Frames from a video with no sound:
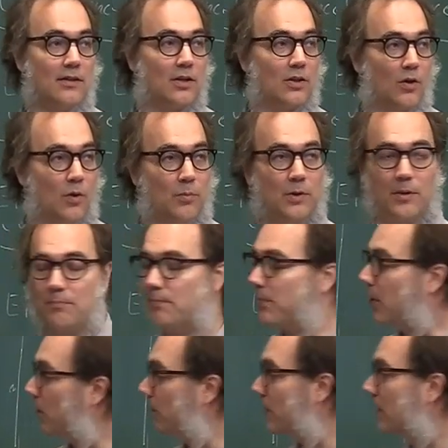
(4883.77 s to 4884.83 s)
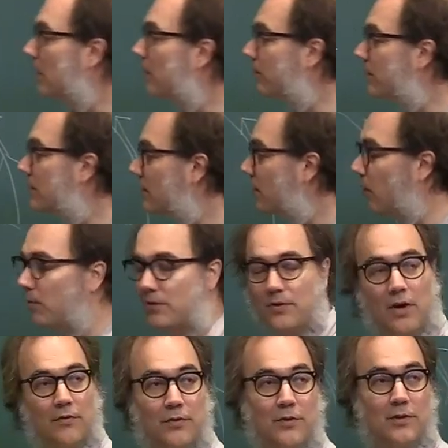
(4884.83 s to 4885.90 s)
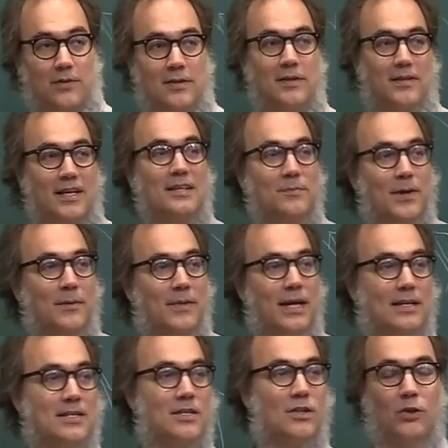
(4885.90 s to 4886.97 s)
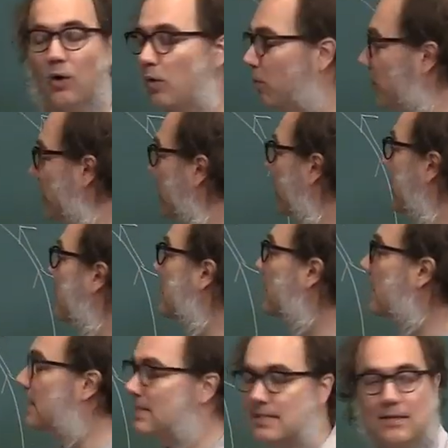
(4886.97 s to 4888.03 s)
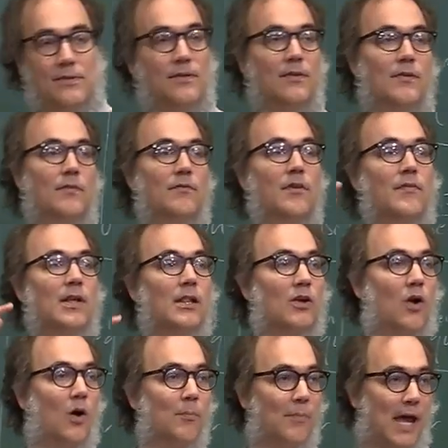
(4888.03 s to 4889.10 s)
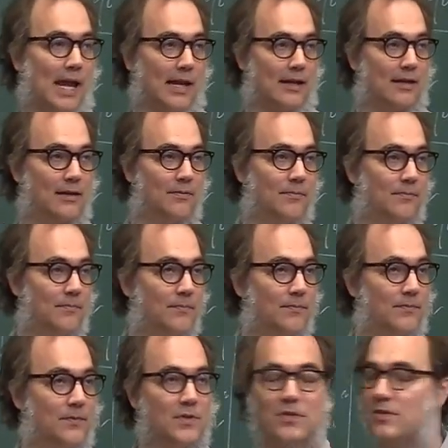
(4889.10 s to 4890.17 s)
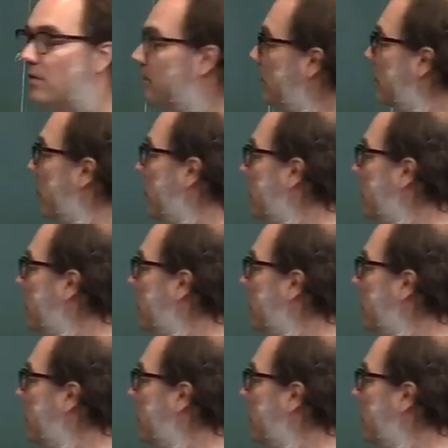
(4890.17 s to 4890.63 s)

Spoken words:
the global property of this global surface, that's what makes it global, is we will come back. So we go